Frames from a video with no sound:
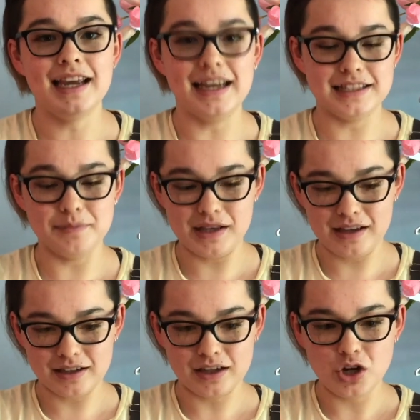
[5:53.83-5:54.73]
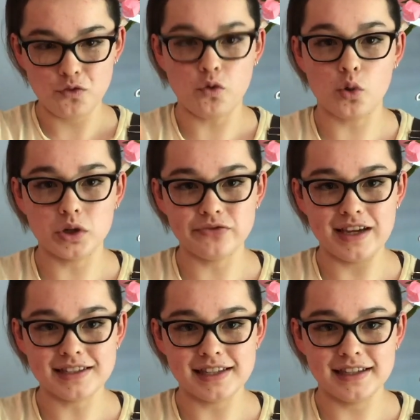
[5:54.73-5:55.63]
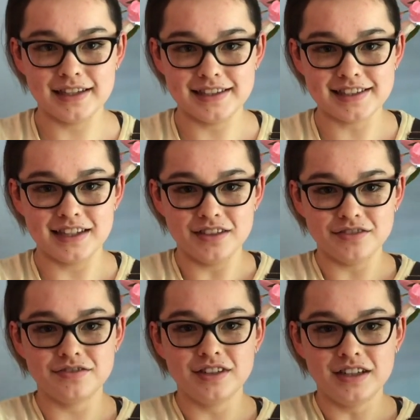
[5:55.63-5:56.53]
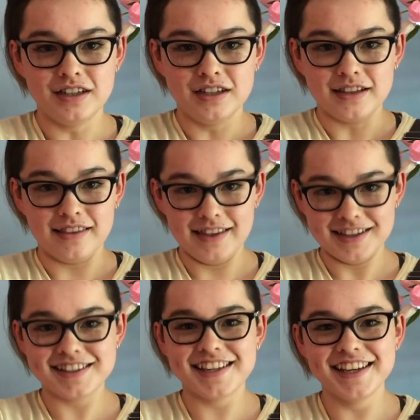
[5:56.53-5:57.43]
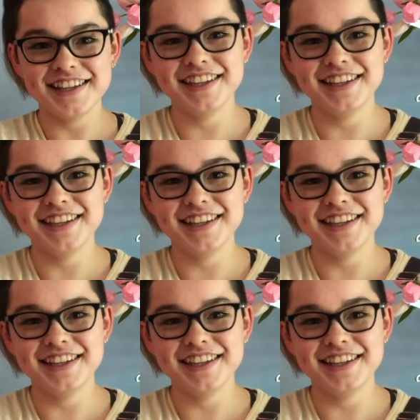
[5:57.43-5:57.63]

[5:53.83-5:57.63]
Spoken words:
into being forward facing instead of this.